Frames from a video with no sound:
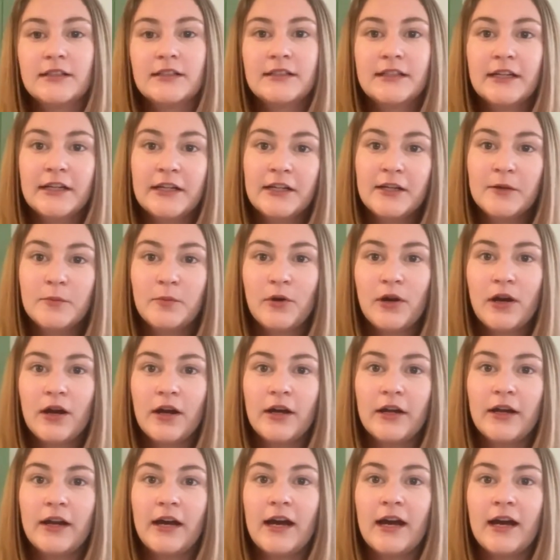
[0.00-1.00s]
Study
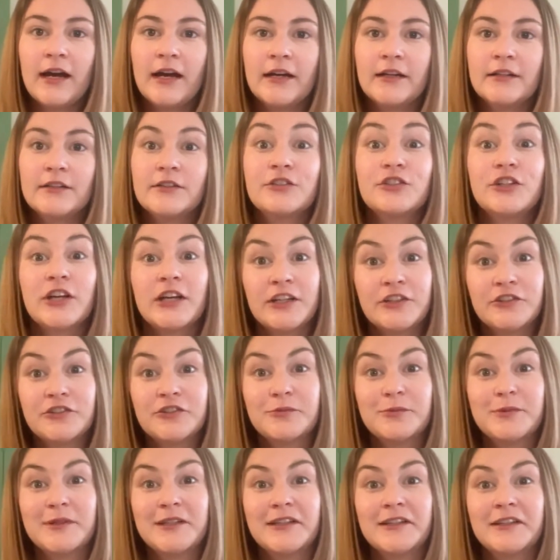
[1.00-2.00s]
abroad has
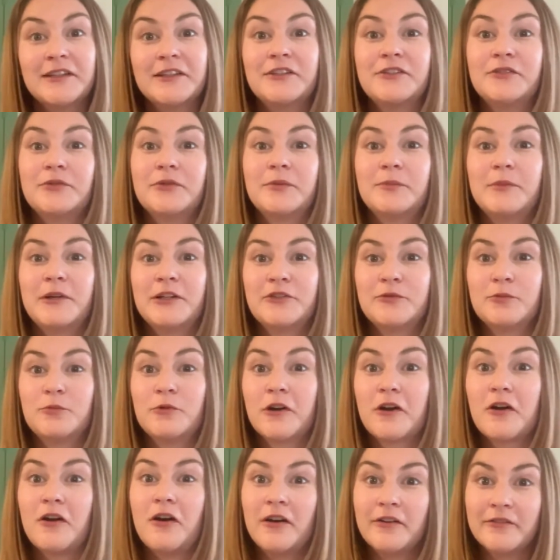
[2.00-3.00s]
changed me into a much
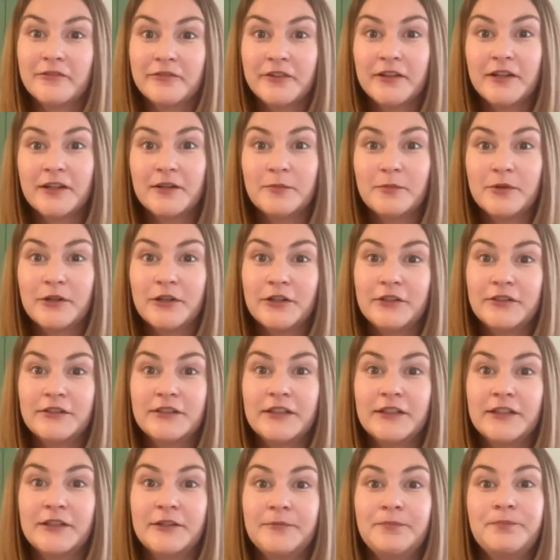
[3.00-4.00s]
more confident
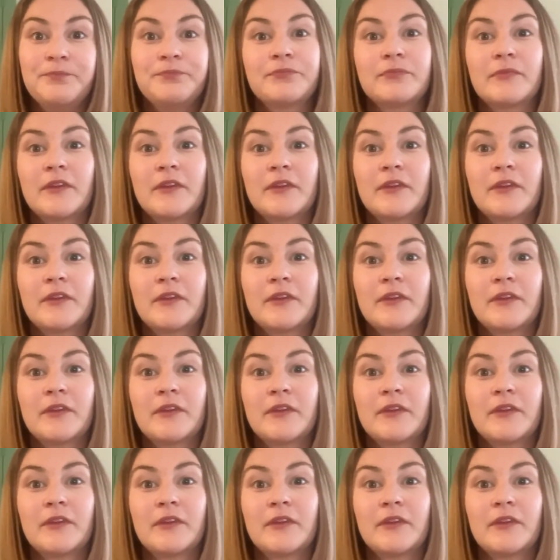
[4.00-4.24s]
person.